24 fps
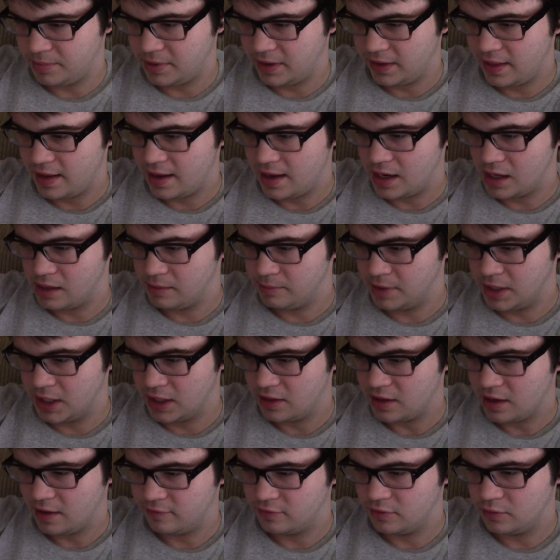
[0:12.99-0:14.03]
by that I mean
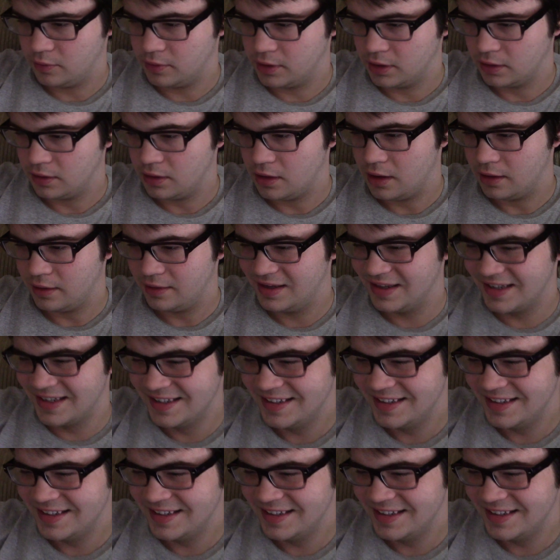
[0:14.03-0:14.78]
it's after 1 o'clock.